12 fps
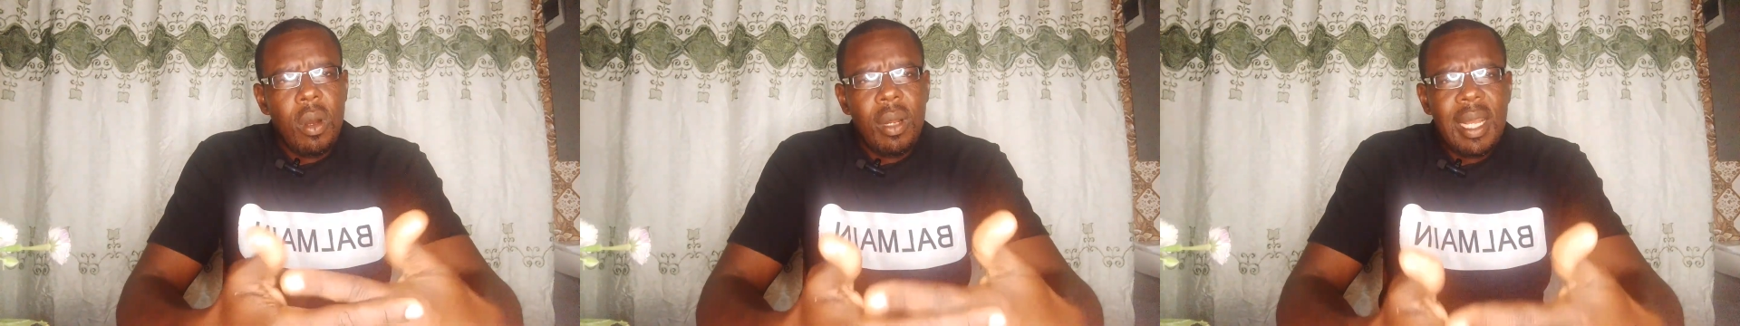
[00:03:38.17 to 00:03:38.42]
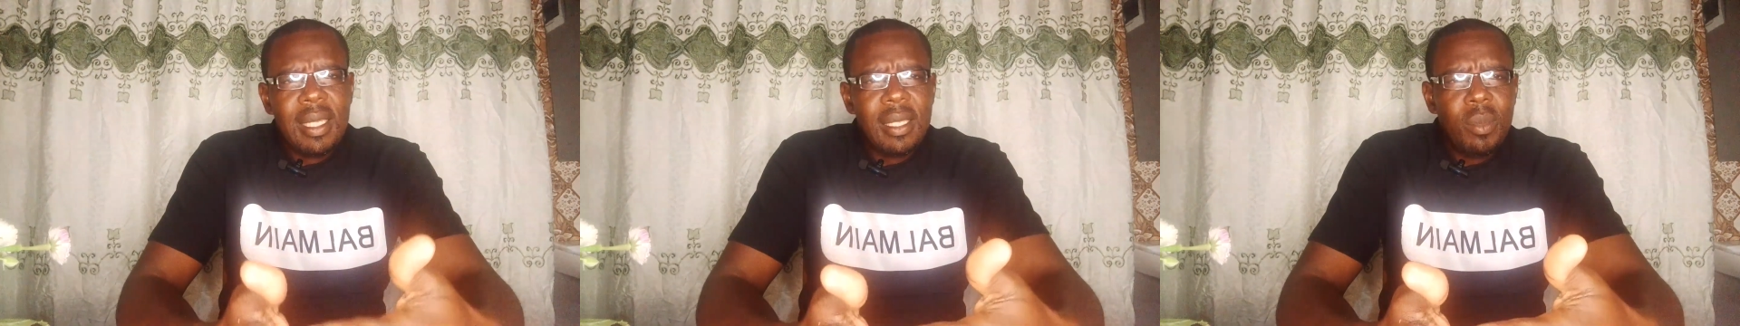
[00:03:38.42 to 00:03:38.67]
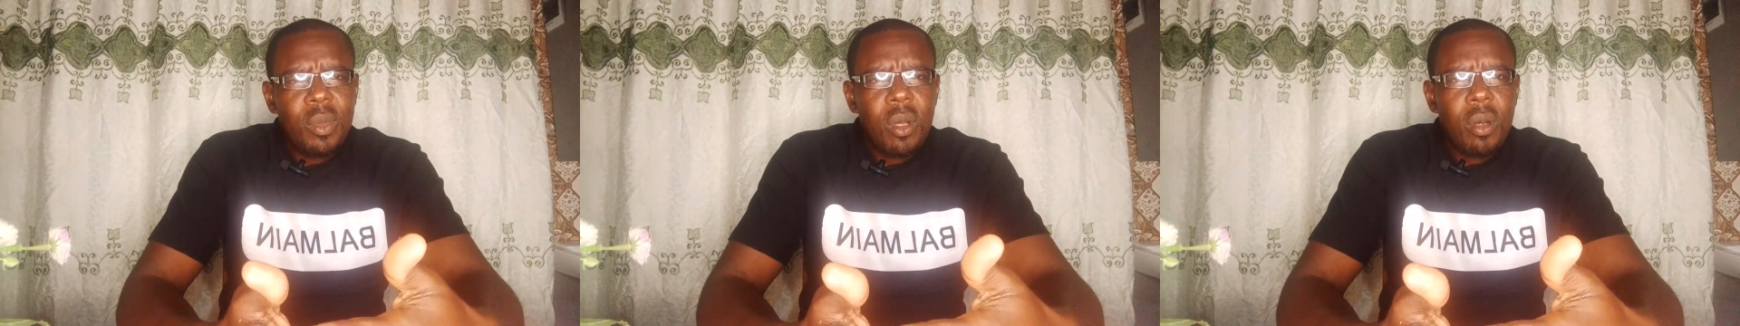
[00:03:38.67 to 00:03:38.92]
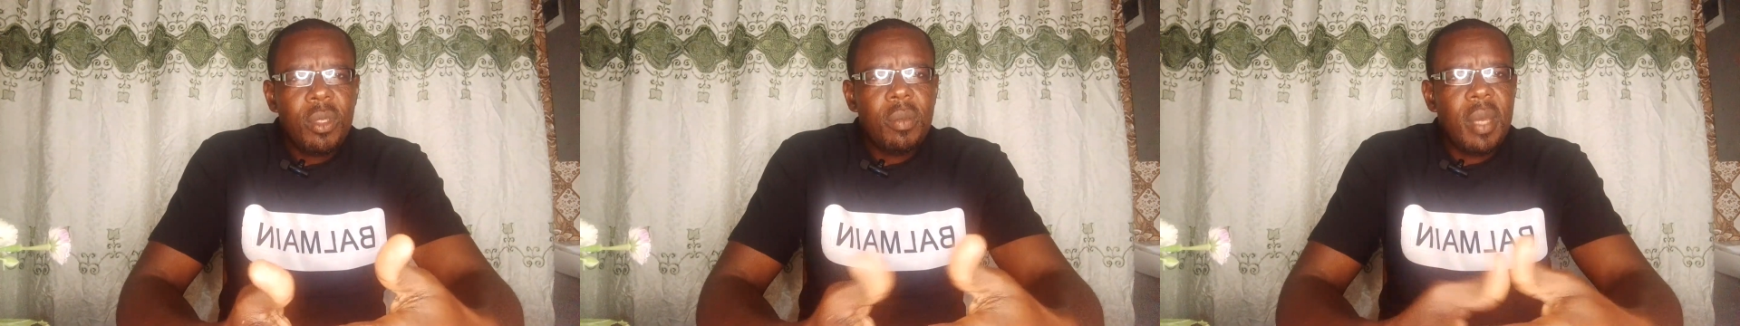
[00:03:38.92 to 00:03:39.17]
Other
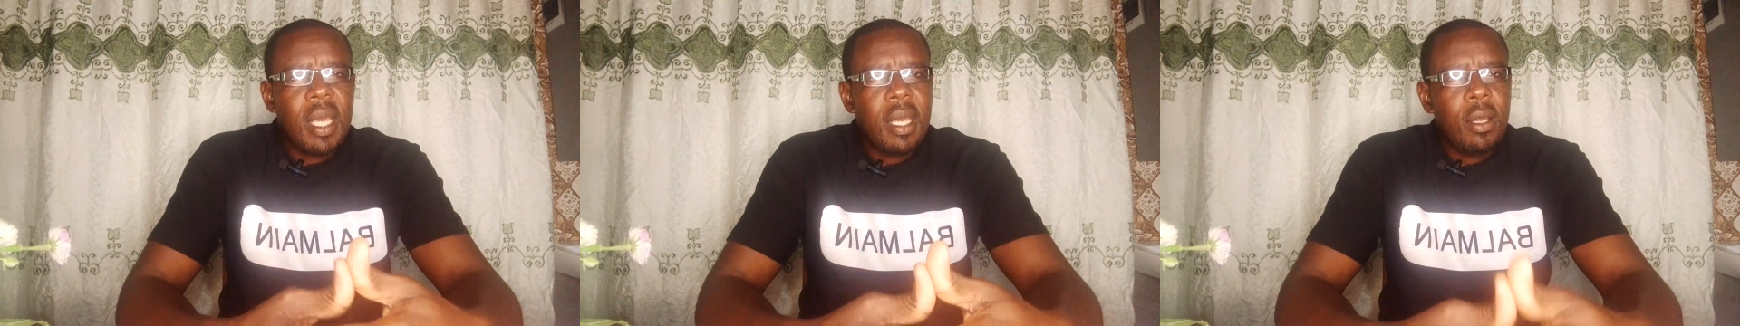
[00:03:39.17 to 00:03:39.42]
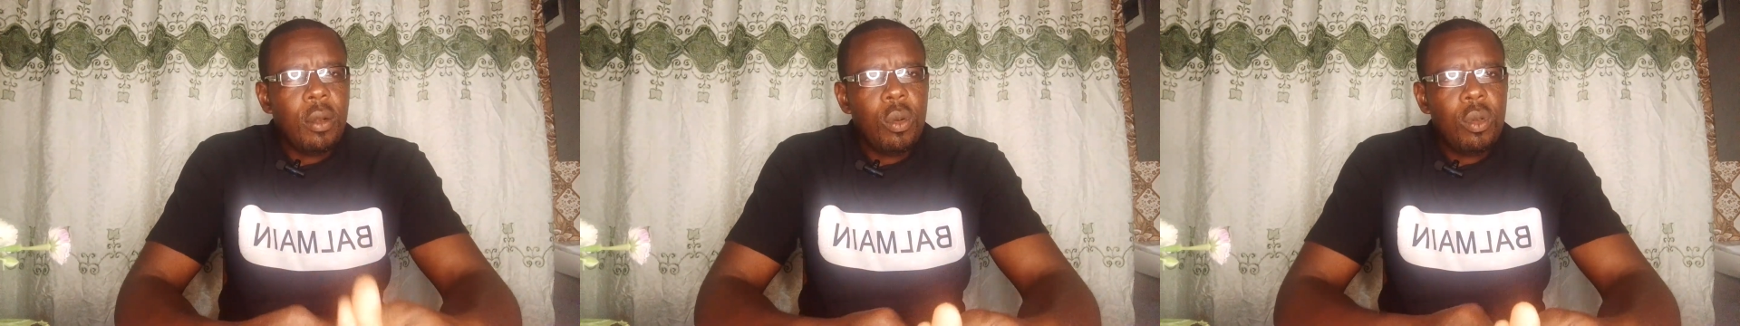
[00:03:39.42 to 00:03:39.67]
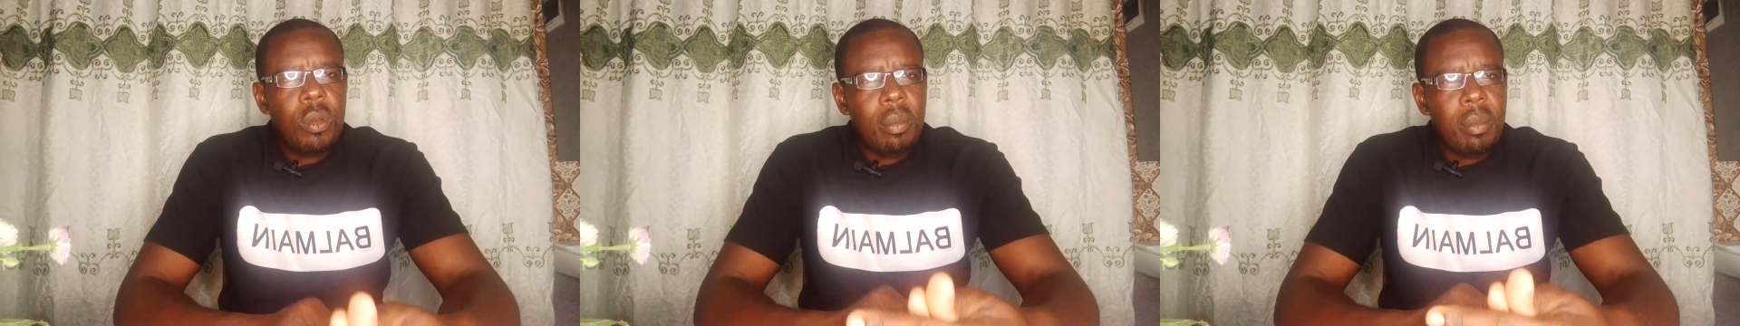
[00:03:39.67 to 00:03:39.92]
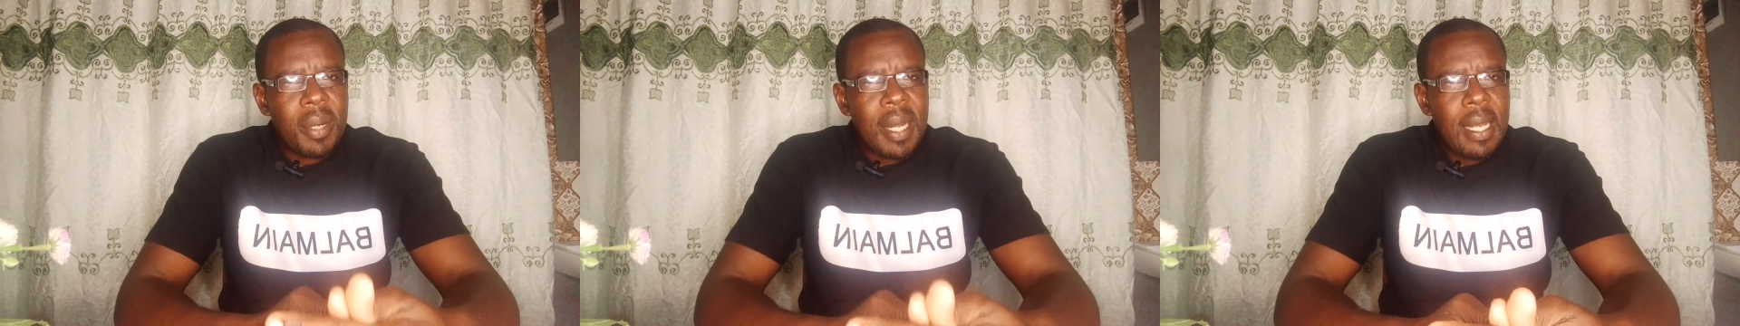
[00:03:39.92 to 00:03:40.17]
symptoms may include
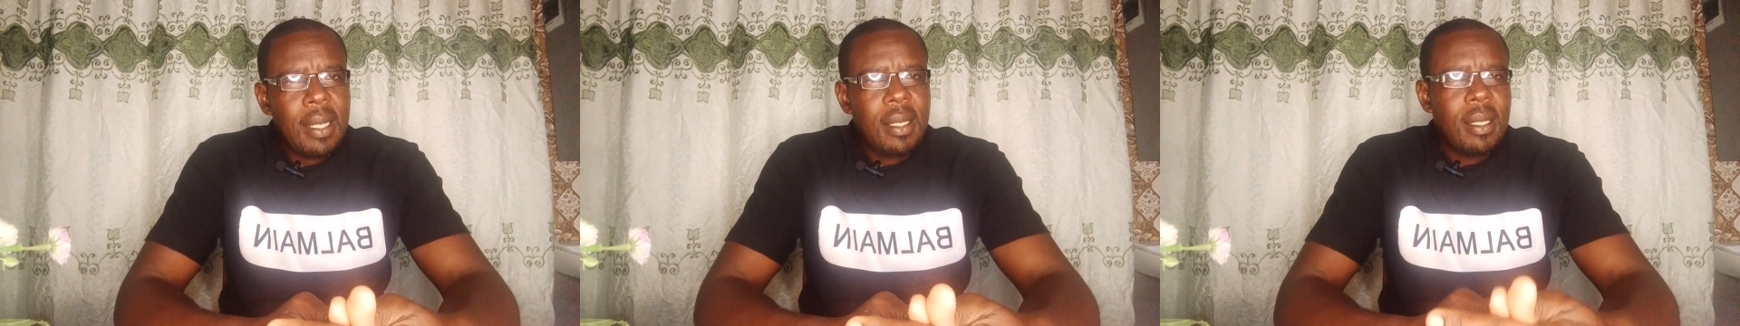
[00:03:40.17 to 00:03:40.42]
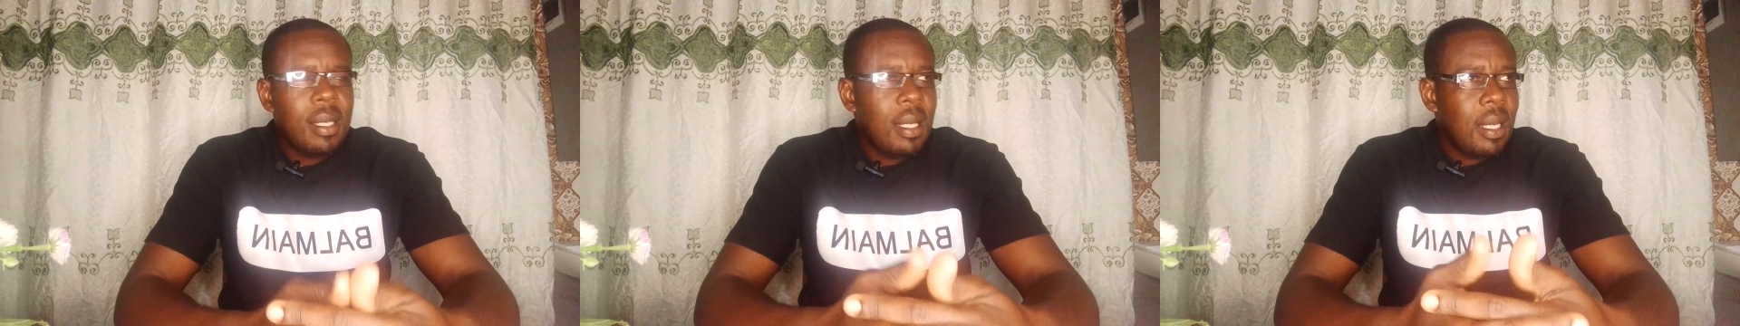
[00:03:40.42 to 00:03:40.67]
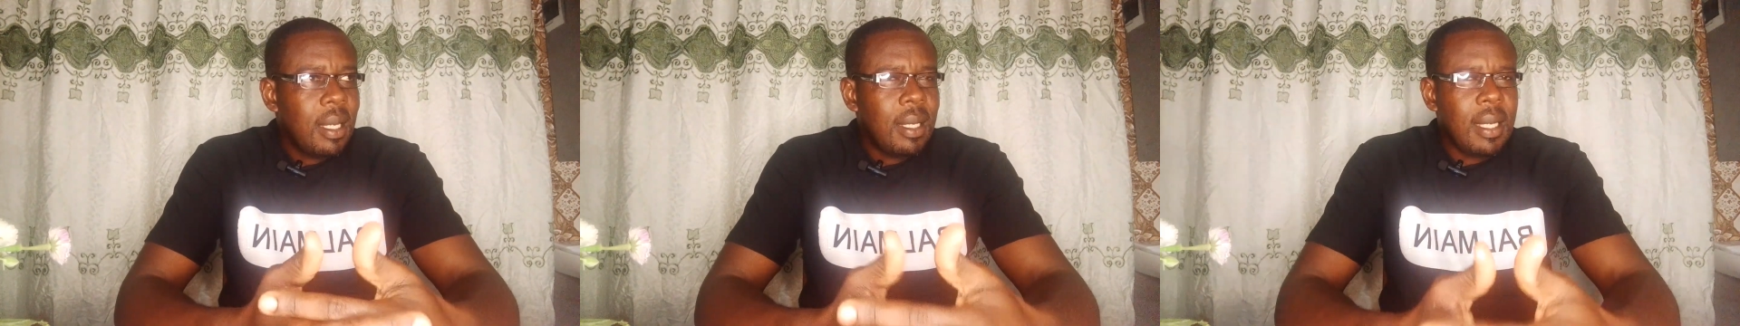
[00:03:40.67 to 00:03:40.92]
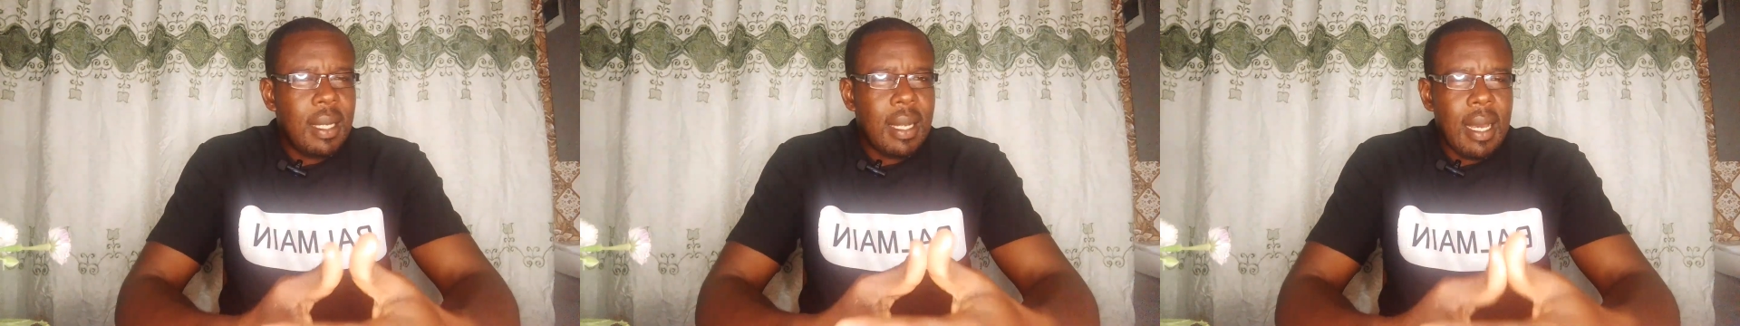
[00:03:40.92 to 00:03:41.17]
bright
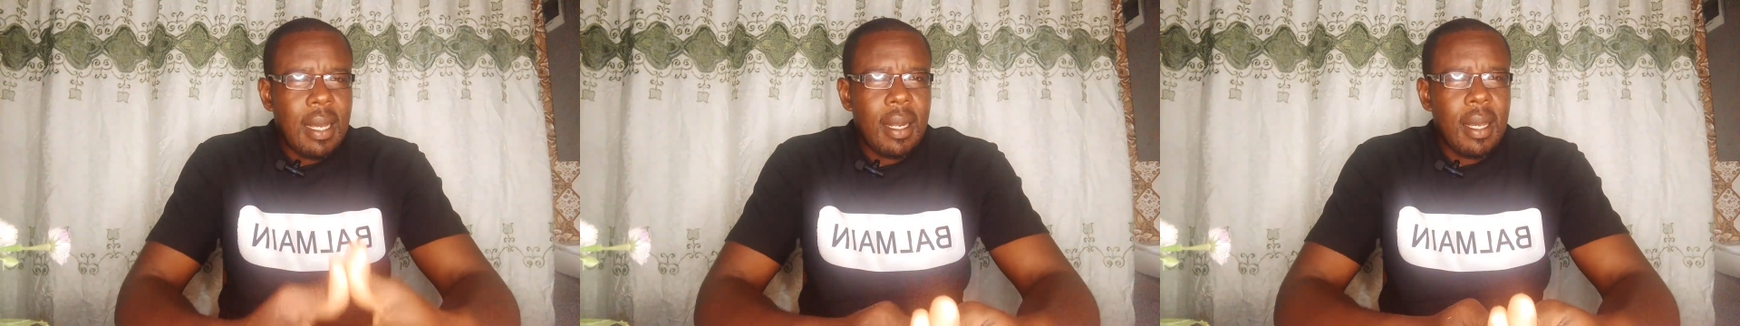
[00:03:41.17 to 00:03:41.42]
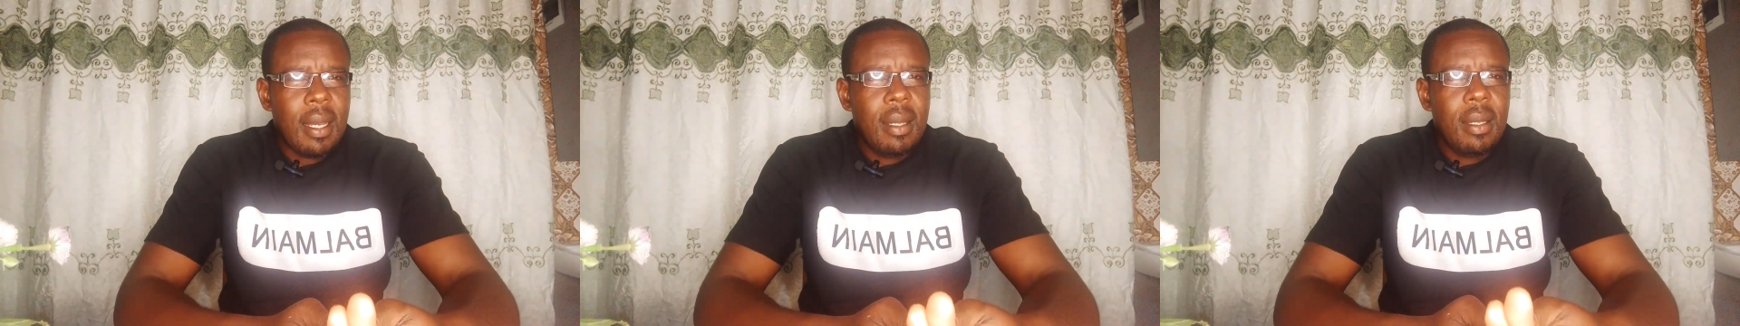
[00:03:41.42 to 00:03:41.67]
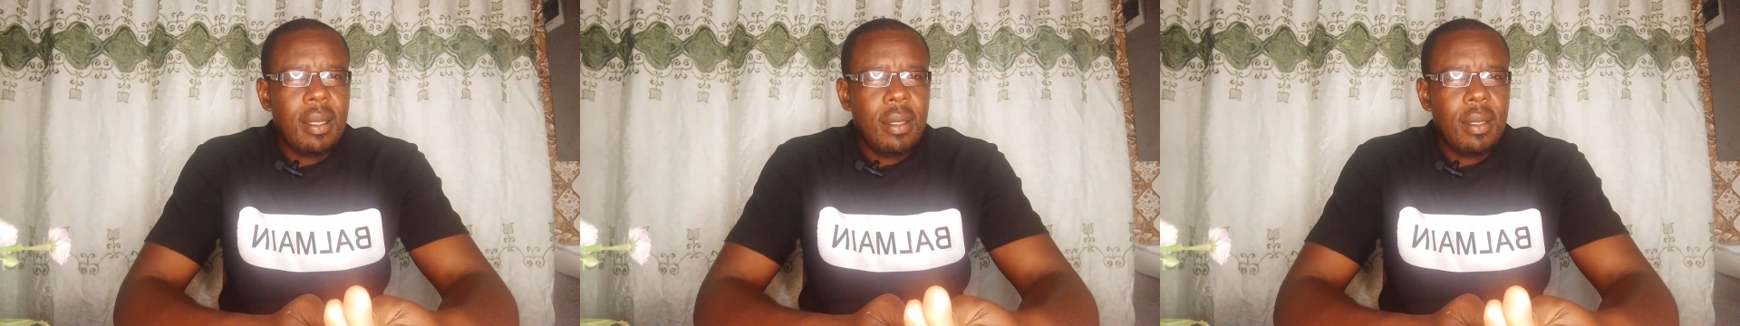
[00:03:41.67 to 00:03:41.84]
green diarrhea.